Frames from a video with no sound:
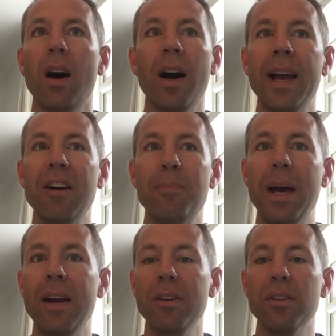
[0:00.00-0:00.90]
I have
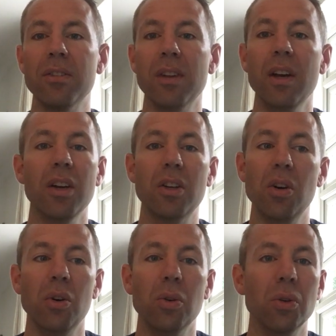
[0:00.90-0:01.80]
parents
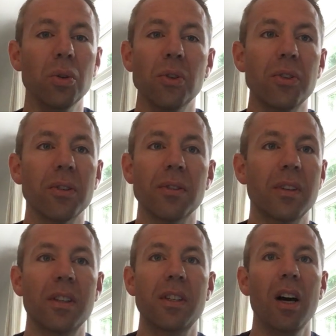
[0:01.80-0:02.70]
called
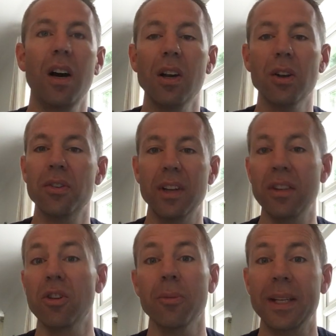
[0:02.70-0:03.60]
Carlos
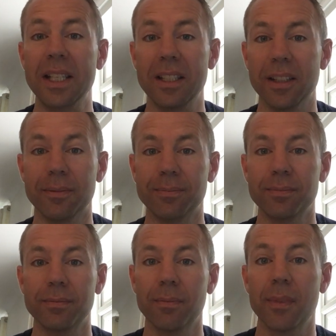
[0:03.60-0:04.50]
and Dominica.
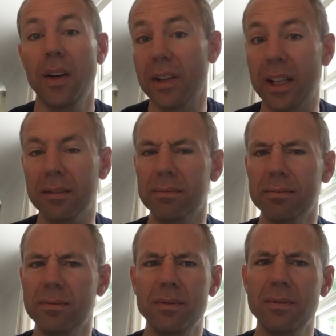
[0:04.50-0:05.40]
Okay,
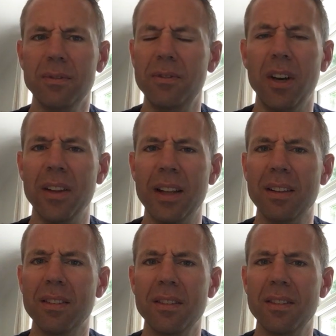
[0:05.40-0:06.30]
fine, that
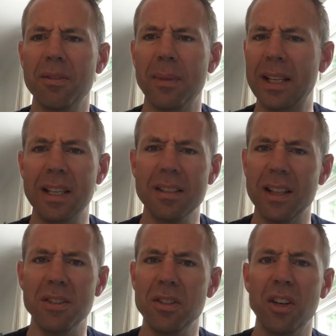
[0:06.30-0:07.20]
doesn't make any
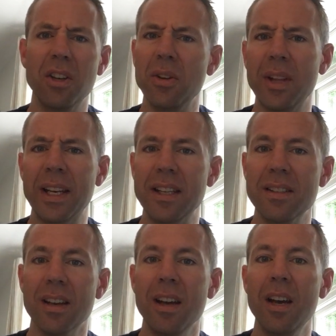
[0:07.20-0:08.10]
sense. You don't know who that
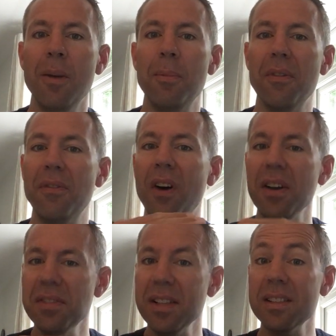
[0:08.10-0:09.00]
is. But
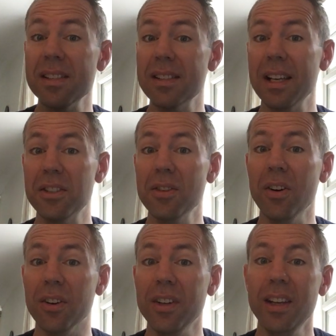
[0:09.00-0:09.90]
5 sentences later
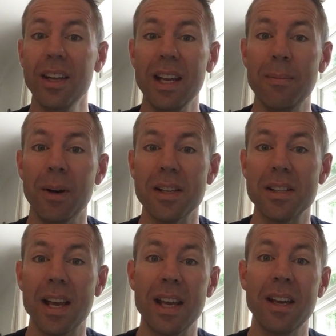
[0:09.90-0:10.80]
on, it might
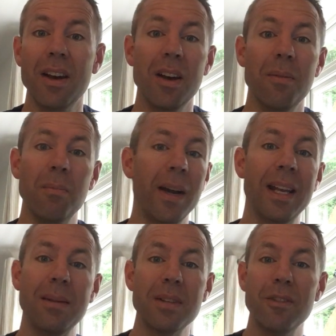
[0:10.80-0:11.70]
say, my
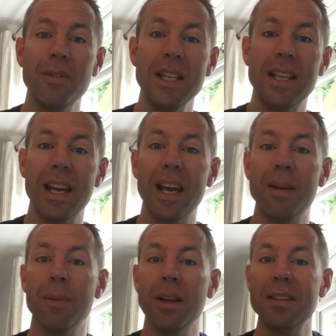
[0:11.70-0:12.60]
name's Enrique
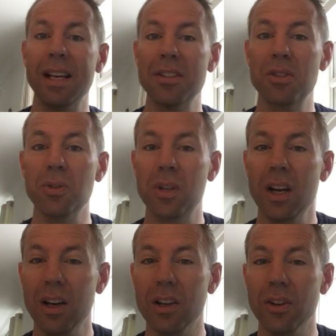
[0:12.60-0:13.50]
and my dad's called
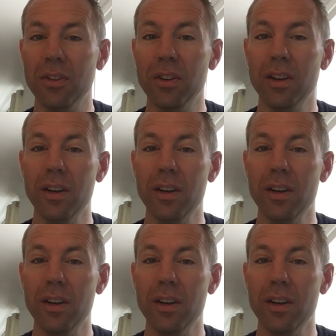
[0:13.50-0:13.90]
Carlos.